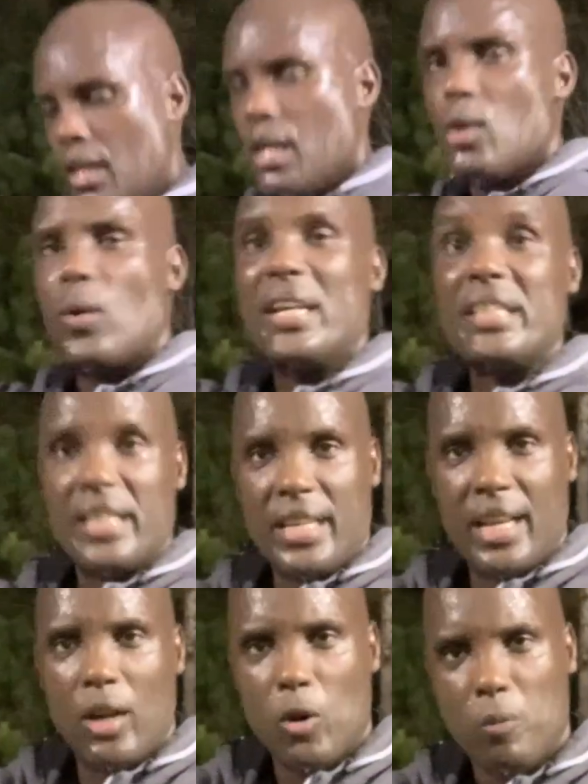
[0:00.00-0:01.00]
One day,
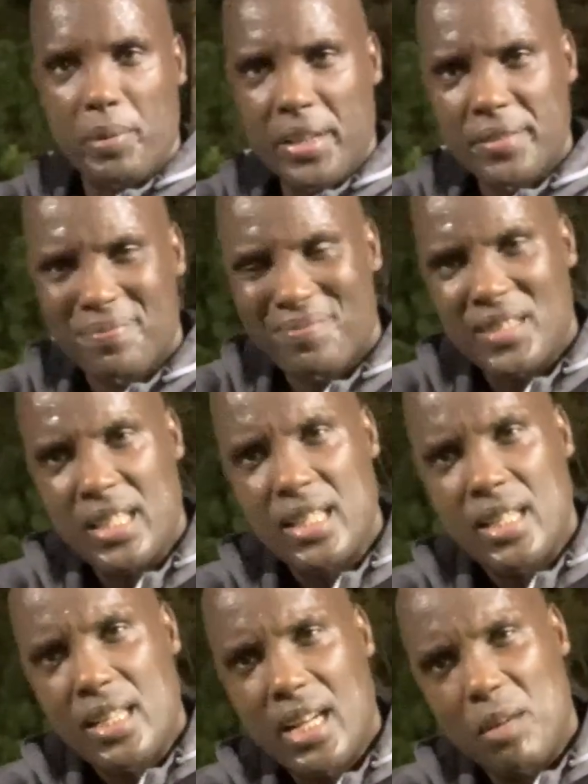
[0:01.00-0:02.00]
I hope,
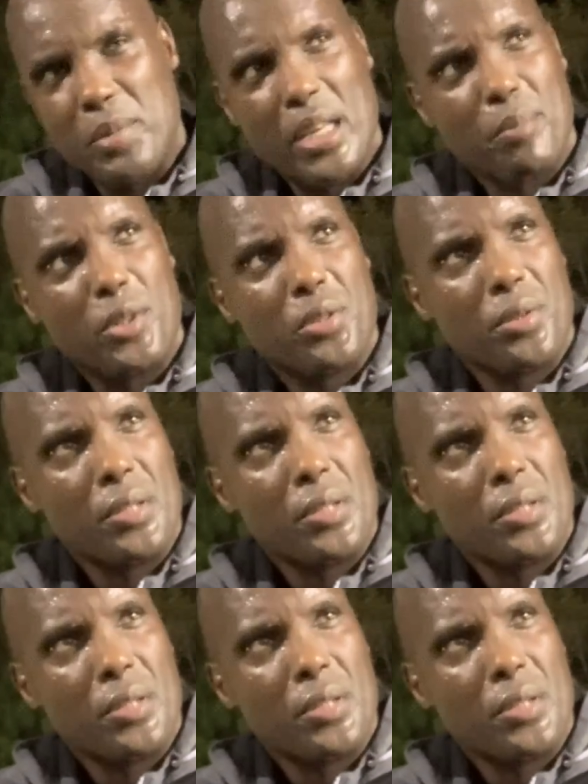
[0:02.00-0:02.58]
I'll be able to.